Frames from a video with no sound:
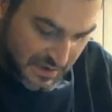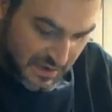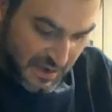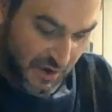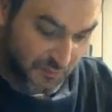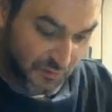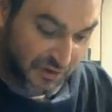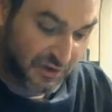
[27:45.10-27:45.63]

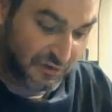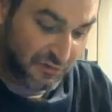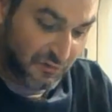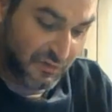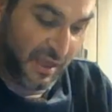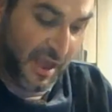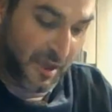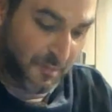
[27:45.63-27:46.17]
we're gonna do
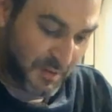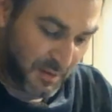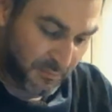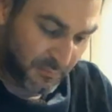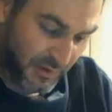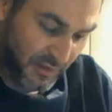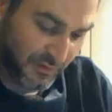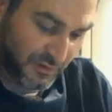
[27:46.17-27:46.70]
that. My
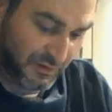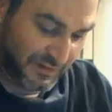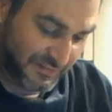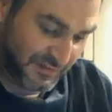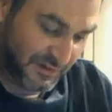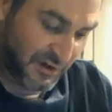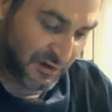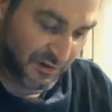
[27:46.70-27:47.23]
brother is
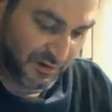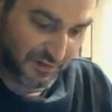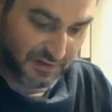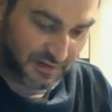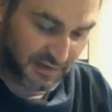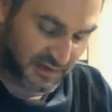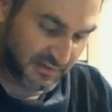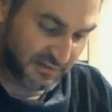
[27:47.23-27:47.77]

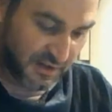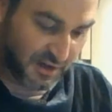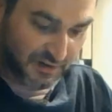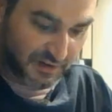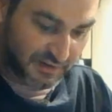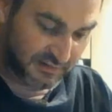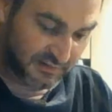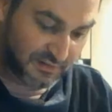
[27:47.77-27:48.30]
currently
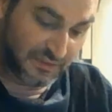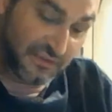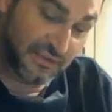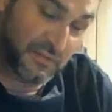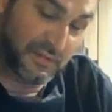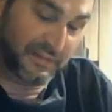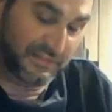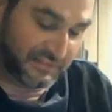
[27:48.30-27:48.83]
talking to the
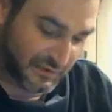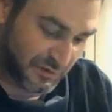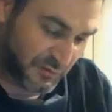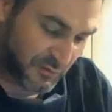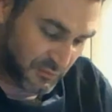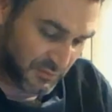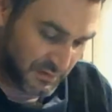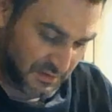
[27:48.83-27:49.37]

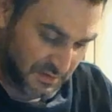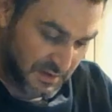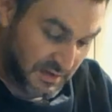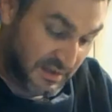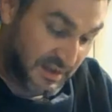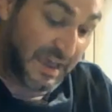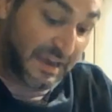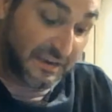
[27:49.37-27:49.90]
USO
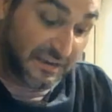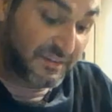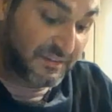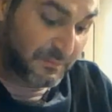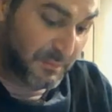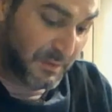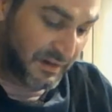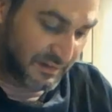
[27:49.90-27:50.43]
at his
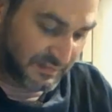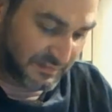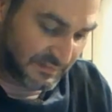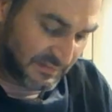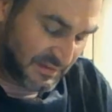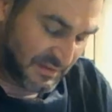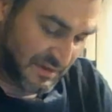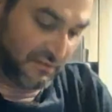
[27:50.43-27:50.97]
base
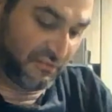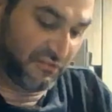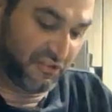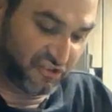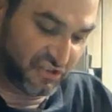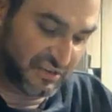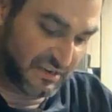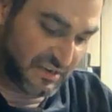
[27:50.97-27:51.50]
in
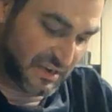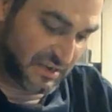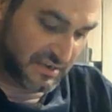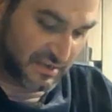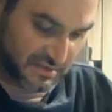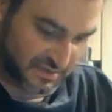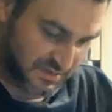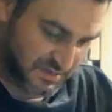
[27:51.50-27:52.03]
Virginia,
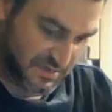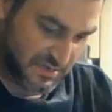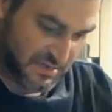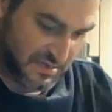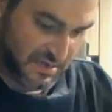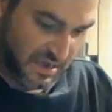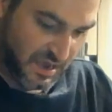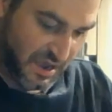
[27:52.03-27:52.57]

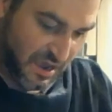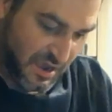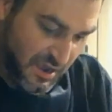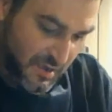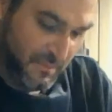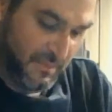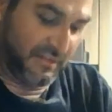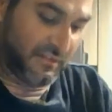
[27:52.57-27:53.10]

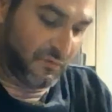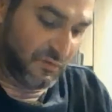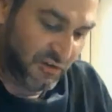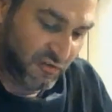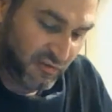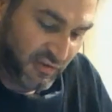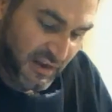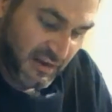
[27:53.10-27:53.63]
and so we're gonna
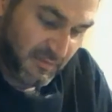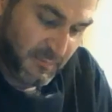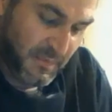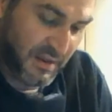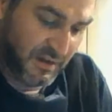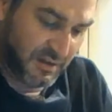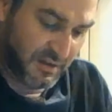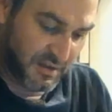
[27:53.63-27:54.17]
try and
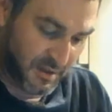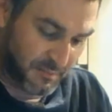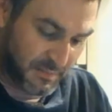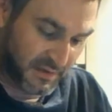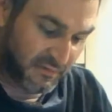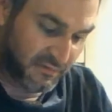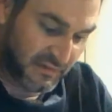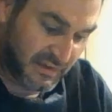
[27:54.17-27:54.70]
make a big
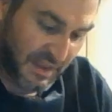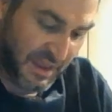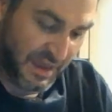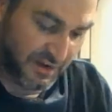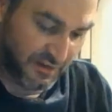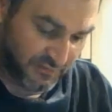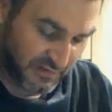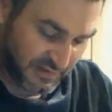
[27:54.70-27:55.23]
event out
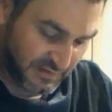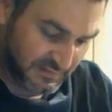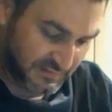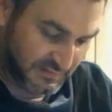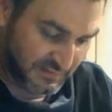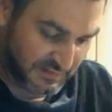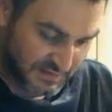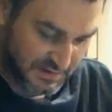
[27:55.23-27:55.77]
of it
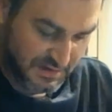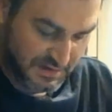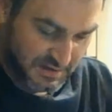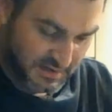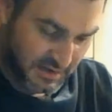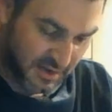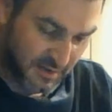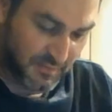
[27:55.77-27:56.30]

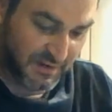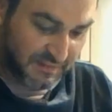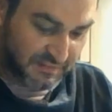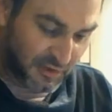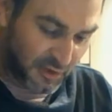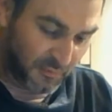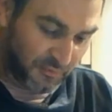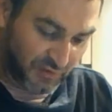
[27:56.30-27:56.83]
and make
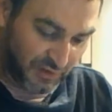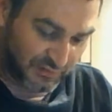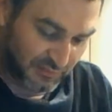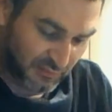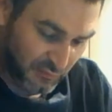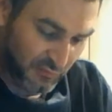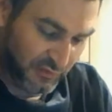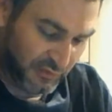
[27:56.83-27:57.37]
soap. So I
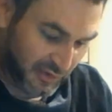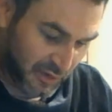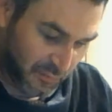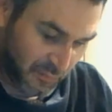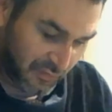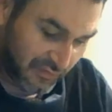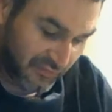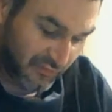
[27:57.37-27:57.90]
told her
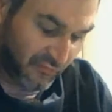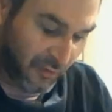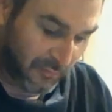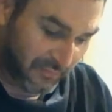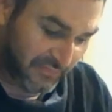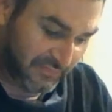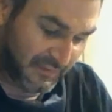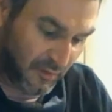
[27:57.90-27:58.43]
we'll just film
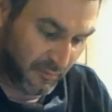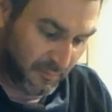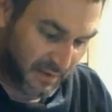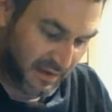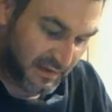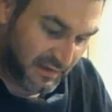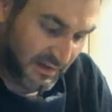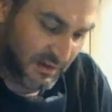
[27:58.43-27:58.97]
the soap
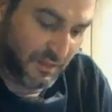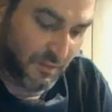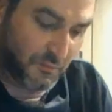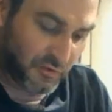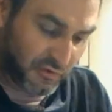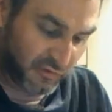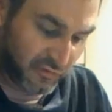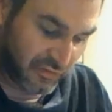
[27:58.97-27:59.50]
making, and then
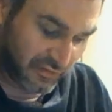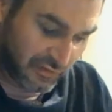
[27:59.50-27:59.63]
we'll do the